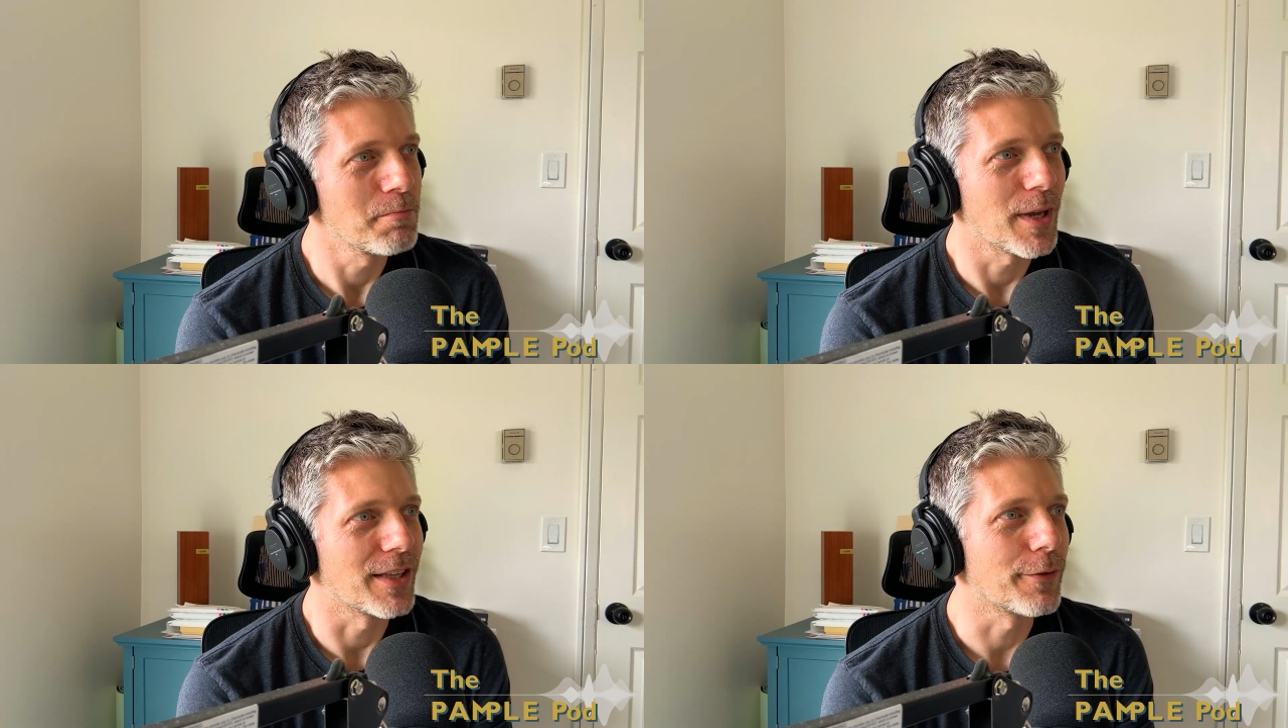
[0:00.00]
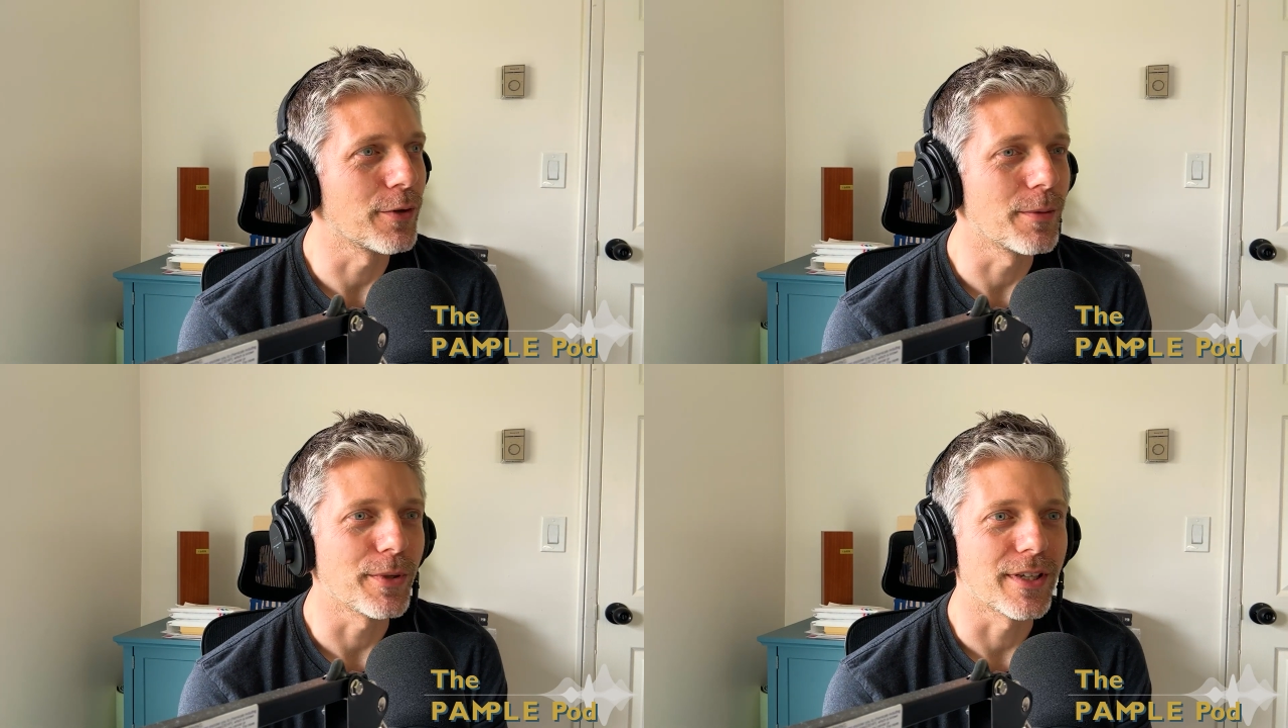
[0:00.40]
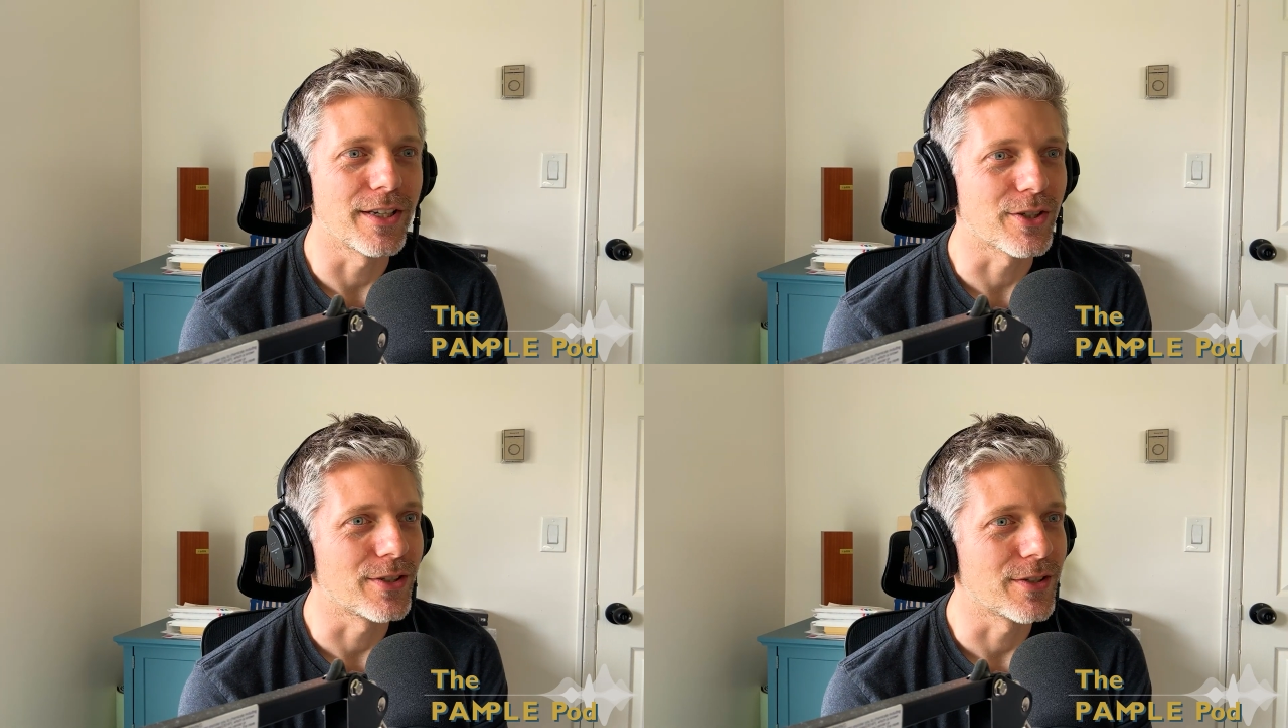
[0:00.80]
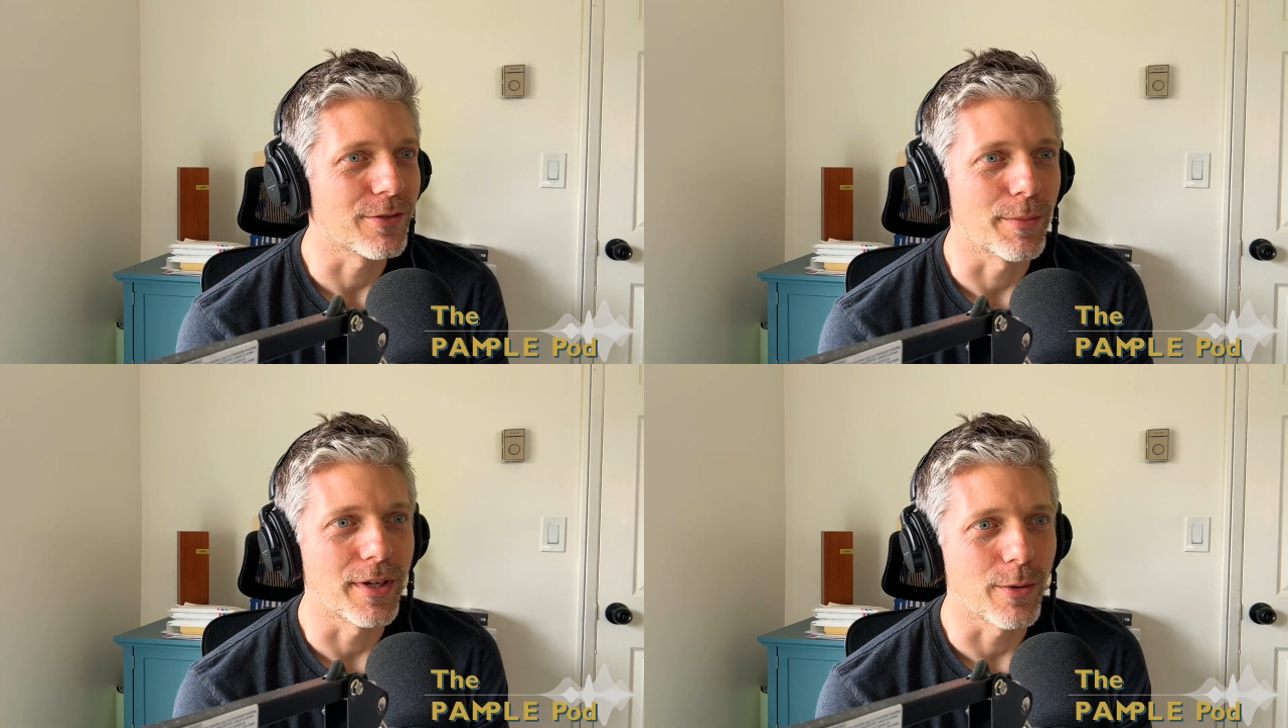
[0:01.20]
had different implications
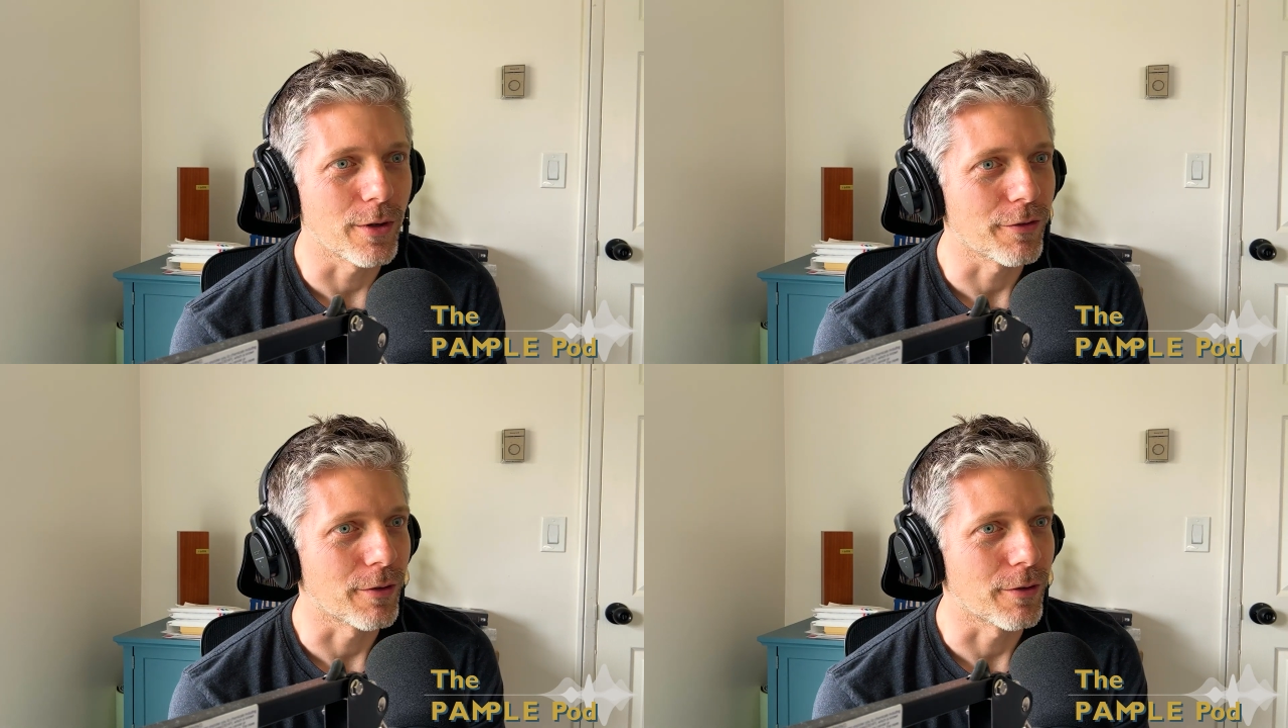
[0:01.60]
from anywhere from